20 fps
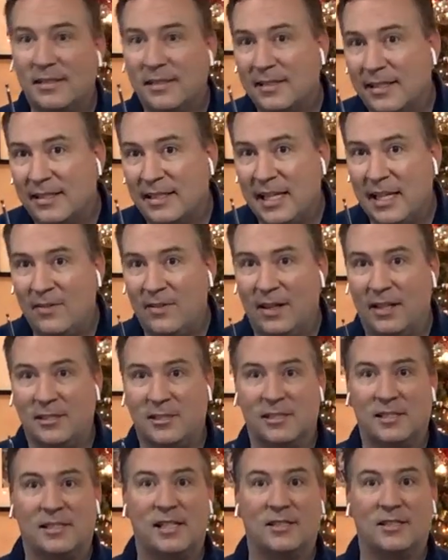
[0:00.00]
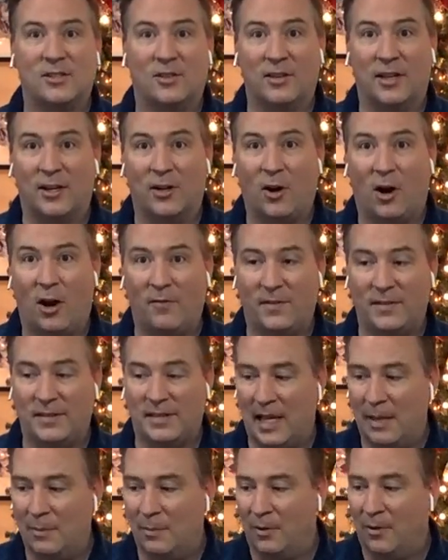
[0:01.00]
is the TV that just sits on that coffee
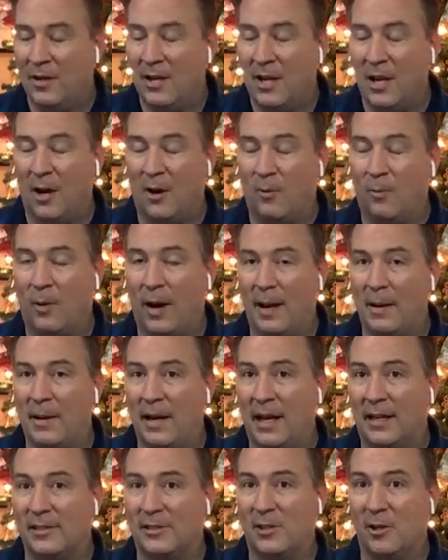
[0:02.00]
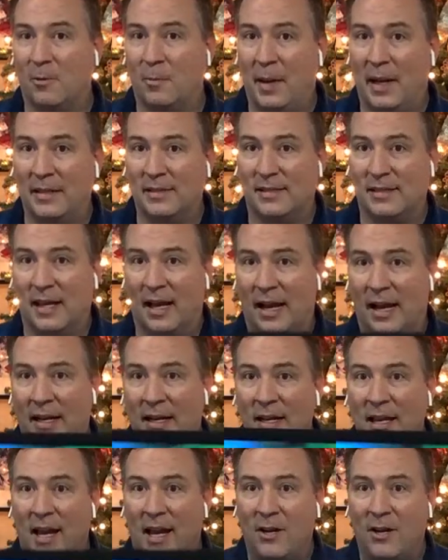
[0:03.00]
table uh, right next to your bedside,